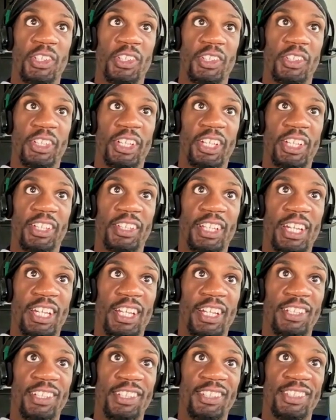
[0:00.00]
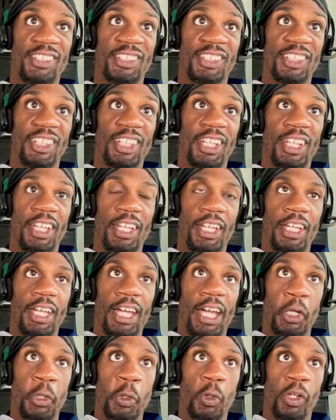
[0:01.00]
Like that is,
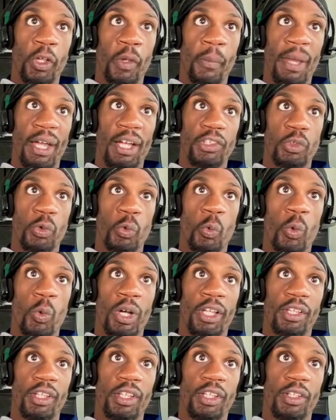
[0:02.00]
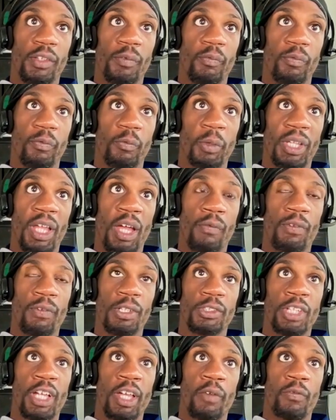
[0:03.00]
I can only imagine what that
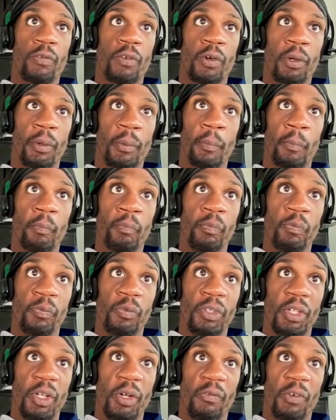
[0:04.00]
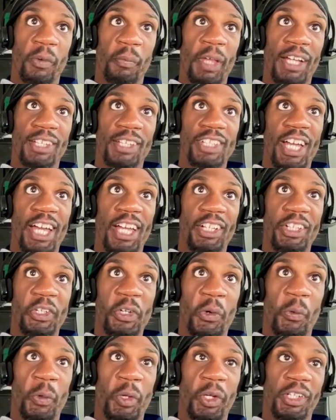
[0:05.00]
feels like from, from that side. You
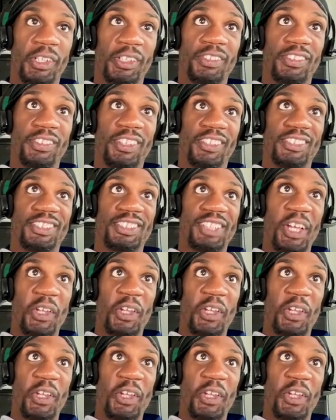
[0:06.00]
don't want to say